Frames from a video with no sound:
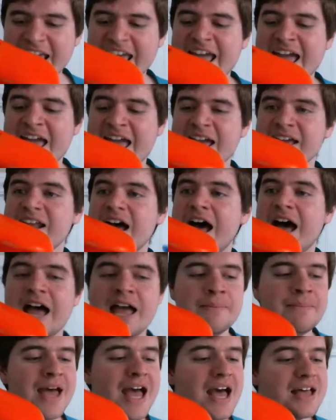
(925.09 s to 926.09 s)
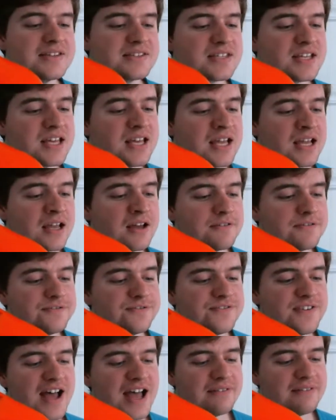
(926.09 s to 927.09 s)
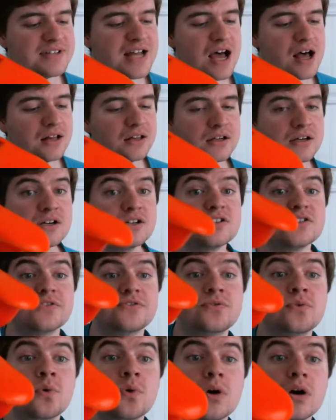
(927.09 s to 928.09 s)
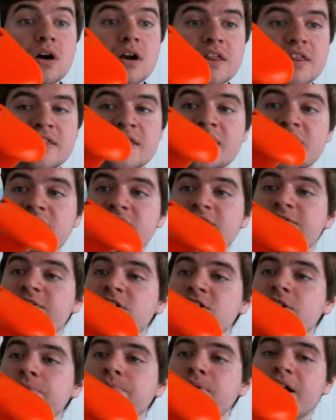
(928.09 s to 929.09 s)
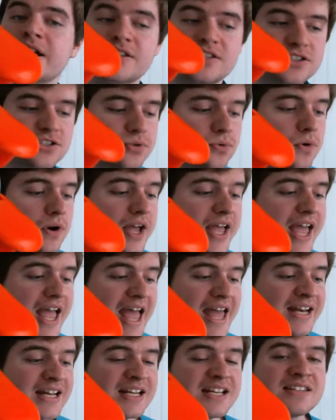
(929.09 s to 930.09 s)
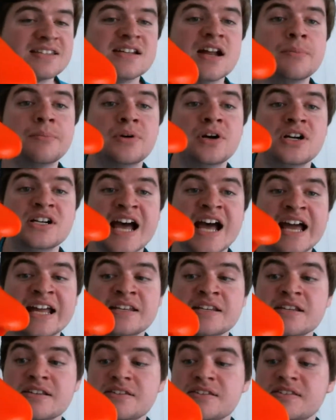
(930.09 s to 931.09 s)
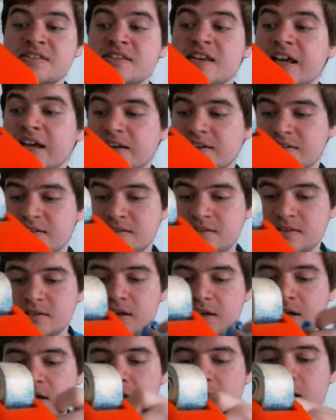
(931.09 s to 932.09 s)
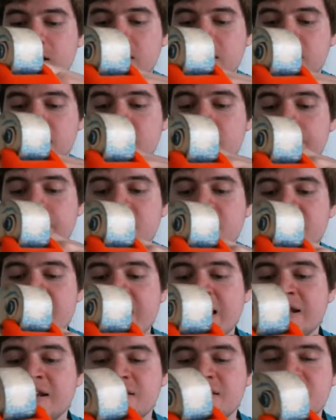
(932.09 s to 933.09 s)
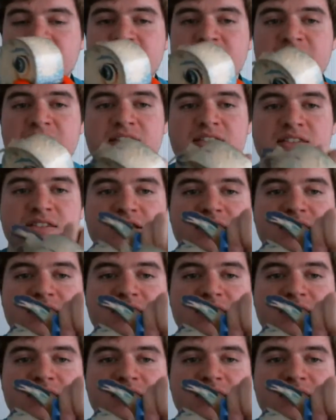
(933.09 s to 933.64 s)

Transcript: And I'm asking $5 for this Fisher-Price toy, and it is number 96. Number 96